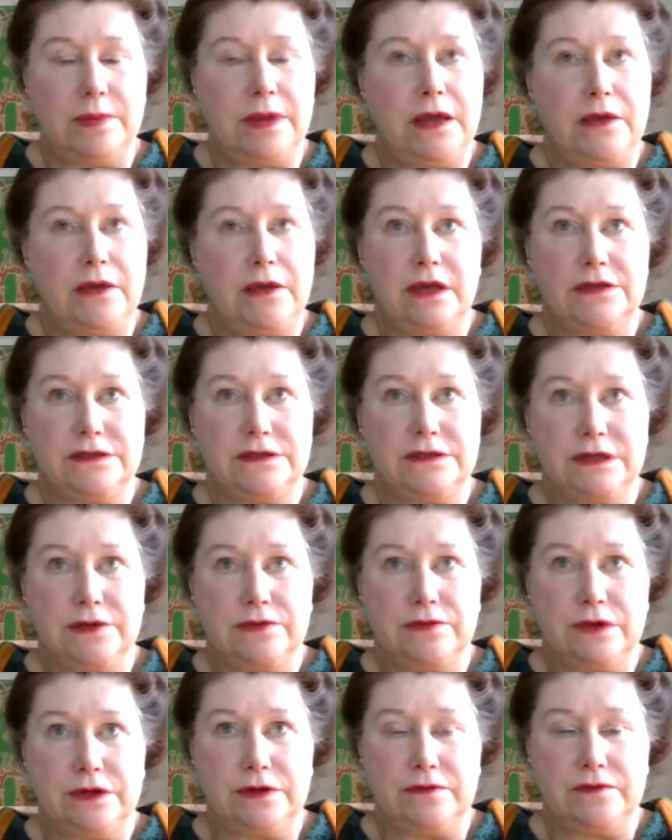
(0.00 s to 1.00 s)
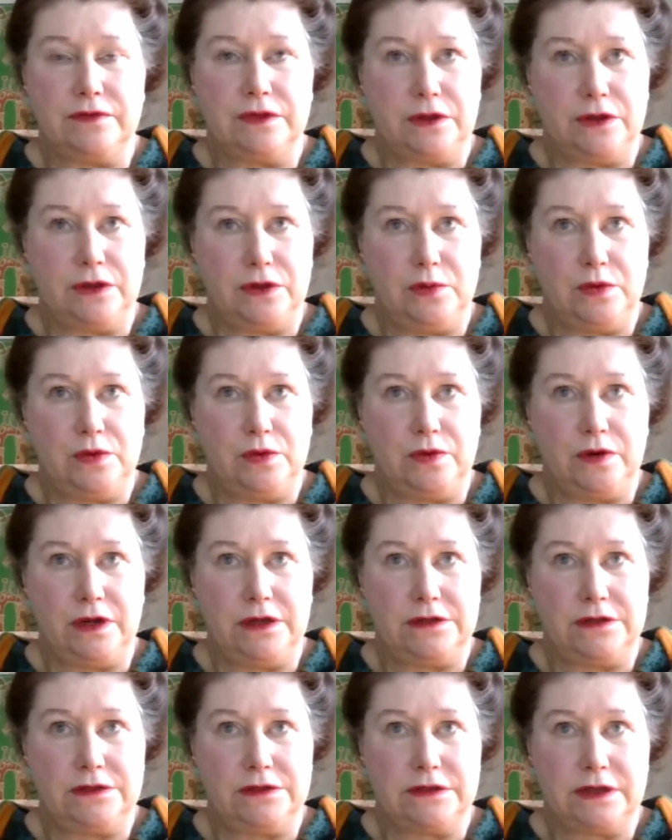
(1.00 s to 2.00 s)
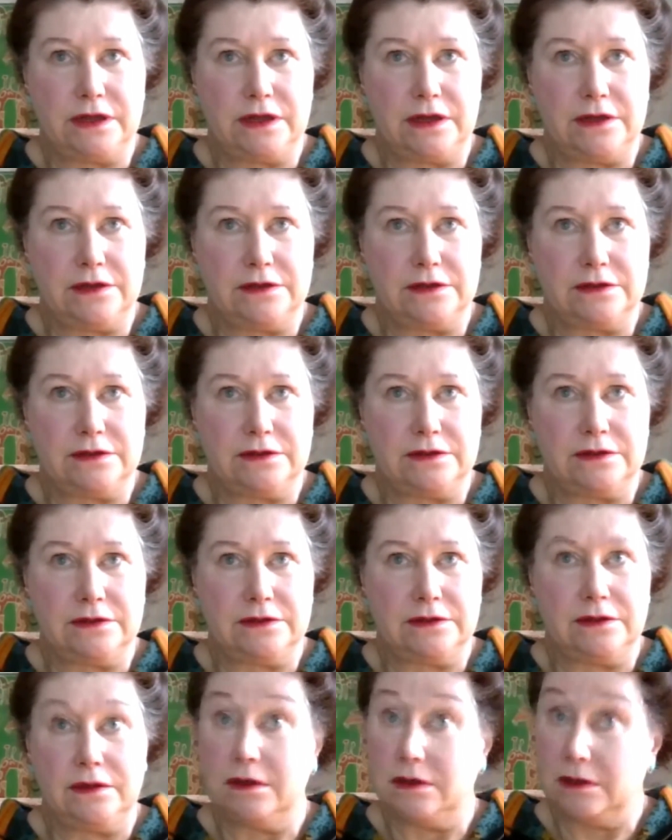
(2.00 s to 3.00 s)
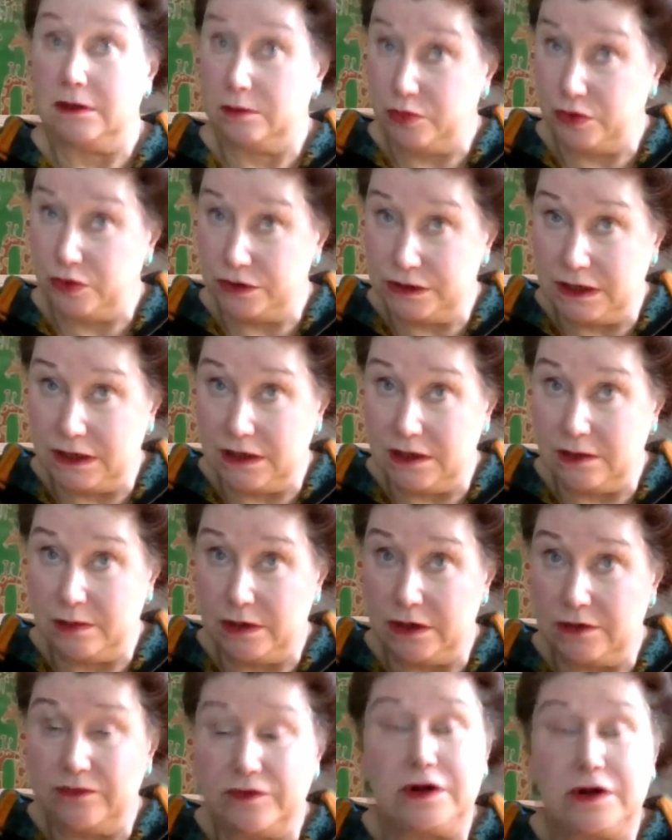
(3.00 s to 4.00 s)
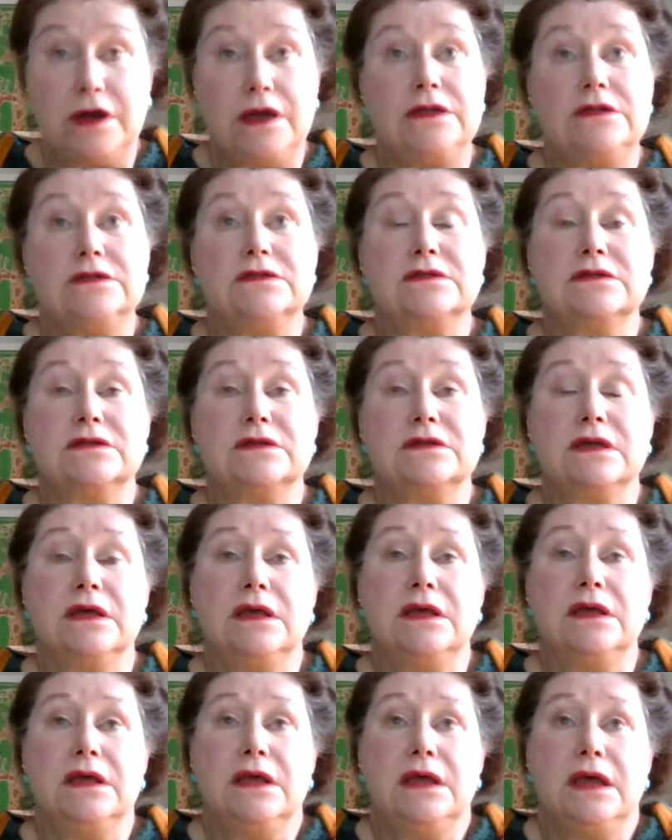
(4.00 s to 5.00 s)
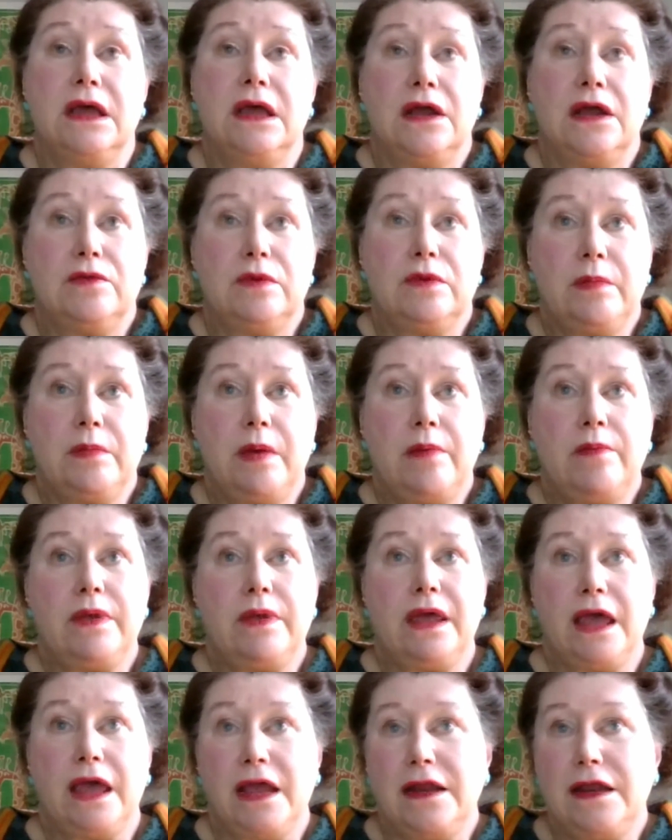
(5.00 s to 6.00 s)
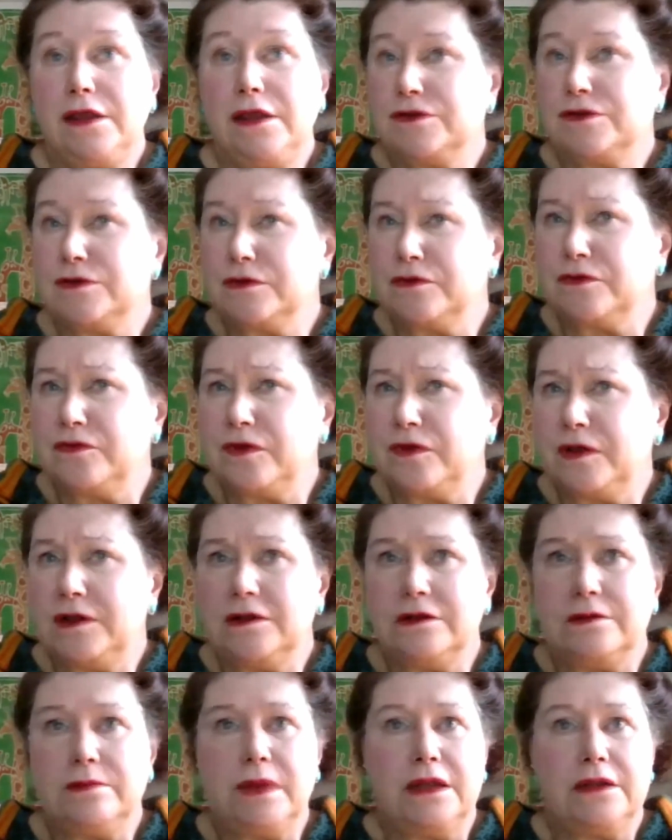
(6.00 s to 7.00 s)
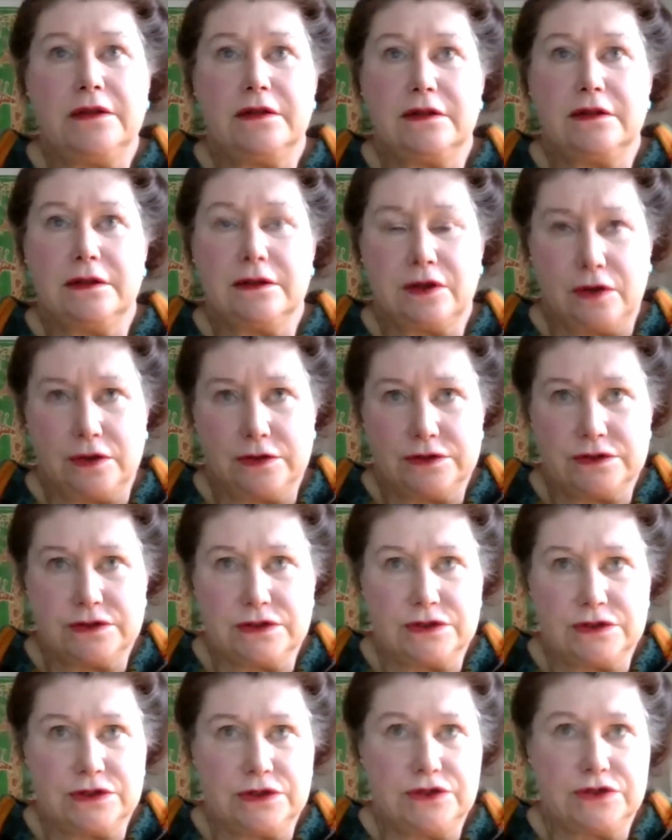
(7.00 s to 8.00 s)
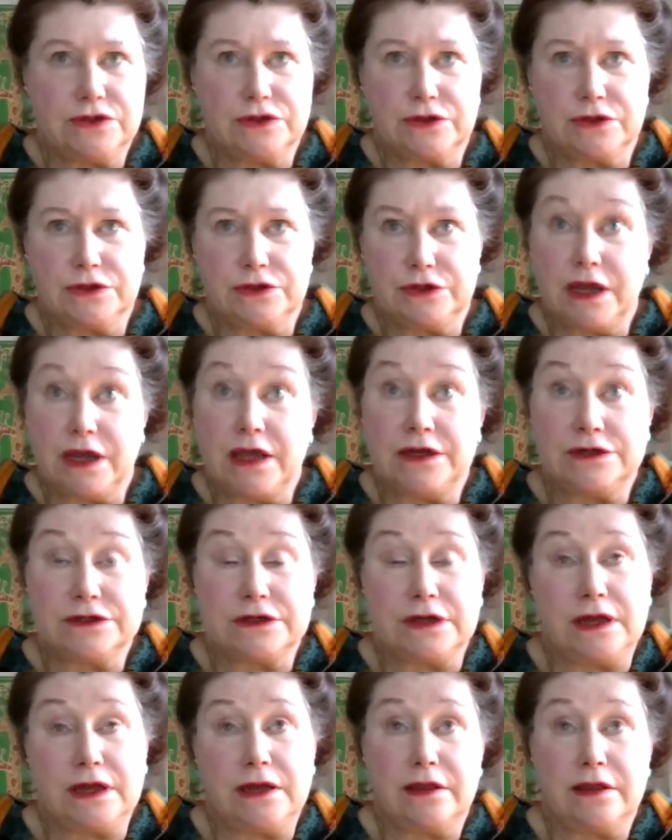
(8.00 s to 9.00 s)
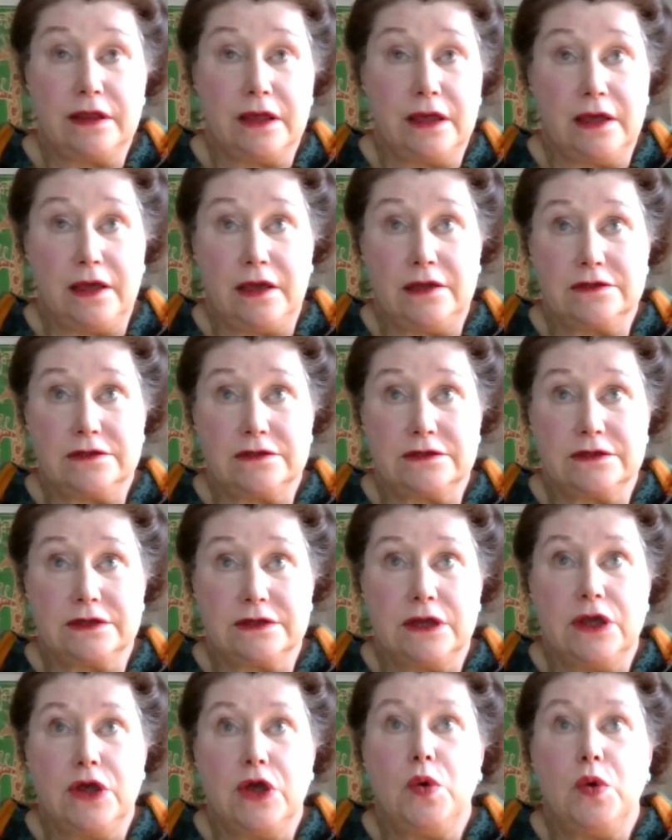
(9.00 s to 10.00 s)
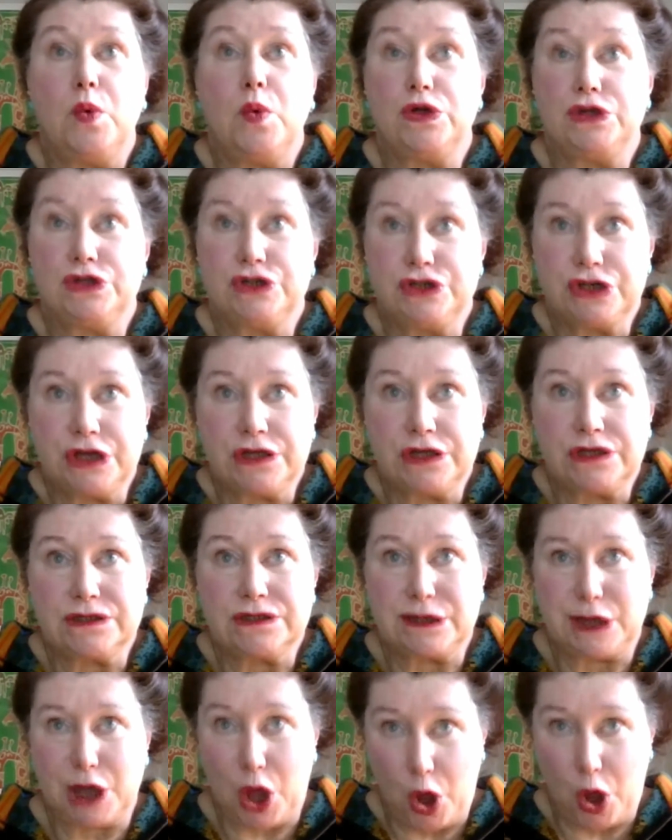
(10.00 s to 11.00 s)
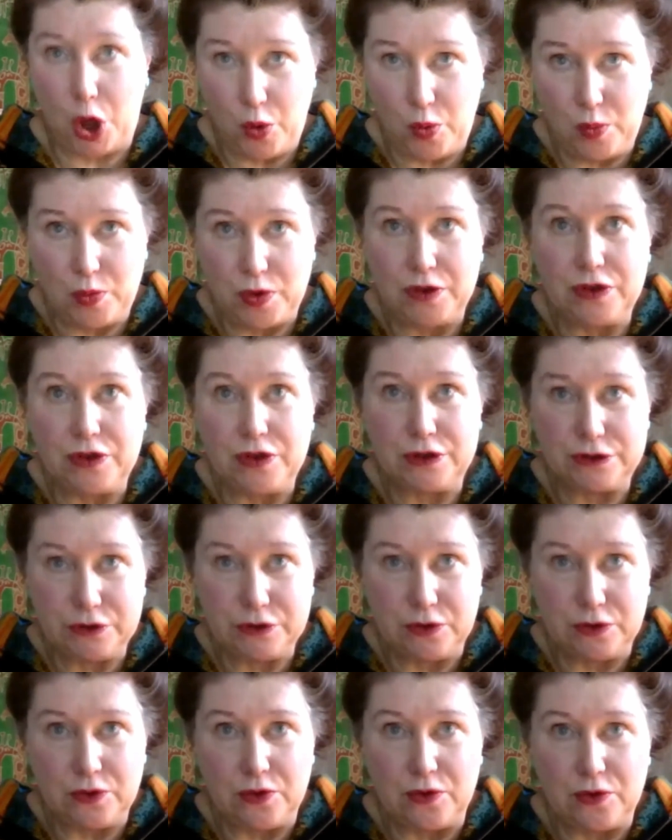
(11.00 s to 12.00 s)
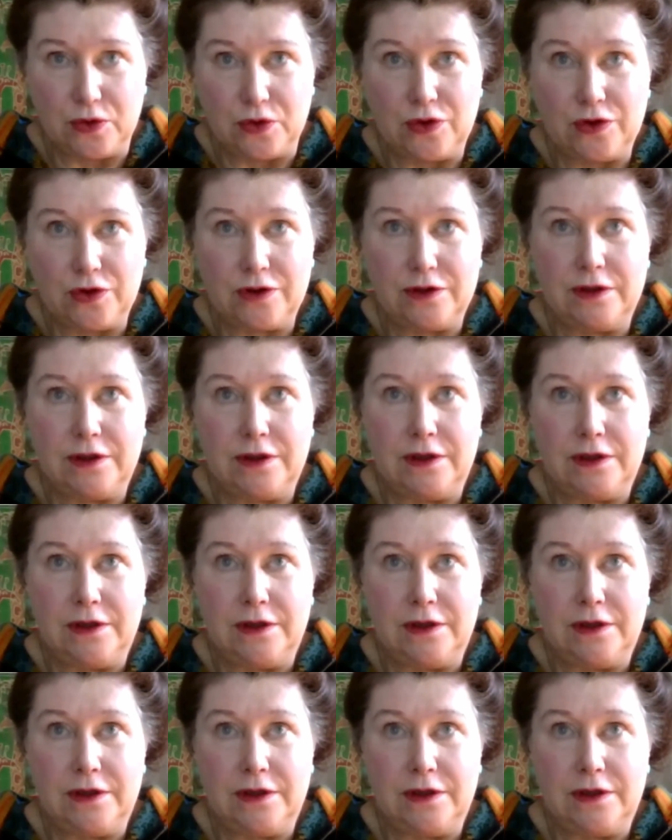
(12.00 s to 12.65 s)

about getting rid of the Human Rights Act and putting in a Bill of Rights. And remember, any sort of fundamental constitutional change like that would just open the door